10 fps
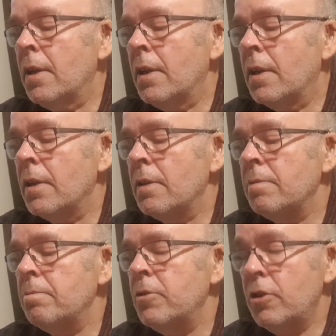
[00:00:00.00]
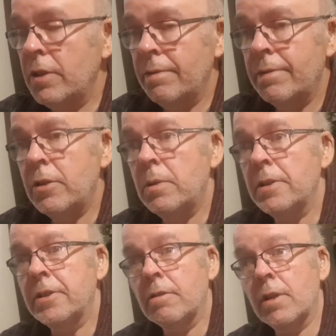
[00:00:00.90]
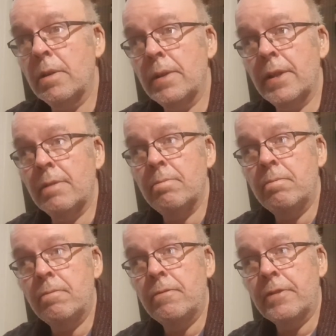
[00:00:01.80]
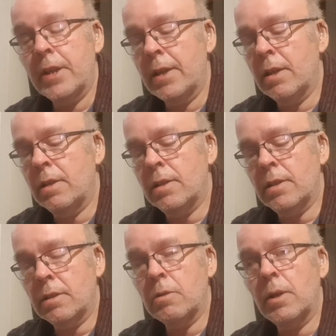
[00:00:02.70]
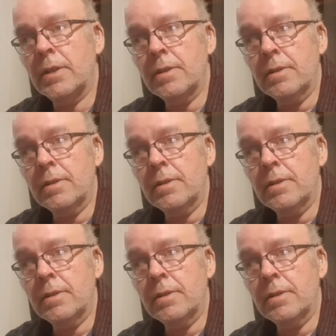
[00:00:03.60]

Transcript: And I'm looking forward to growing them. They are quite